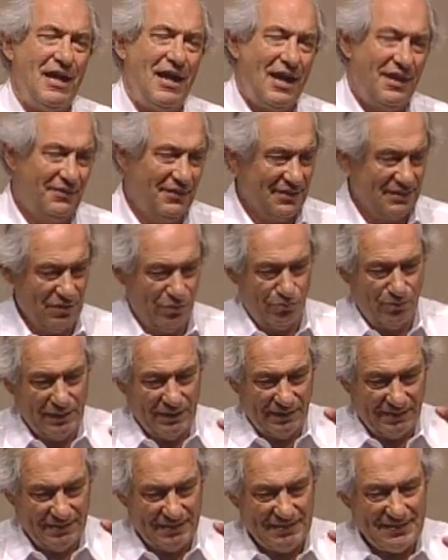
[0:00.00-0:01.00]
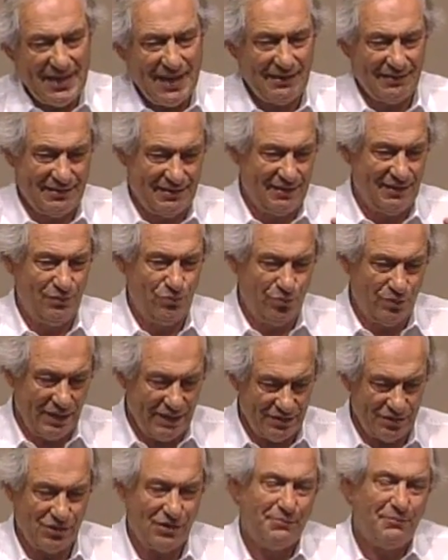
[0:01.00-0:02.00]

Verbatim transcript: And there's a real sense in which,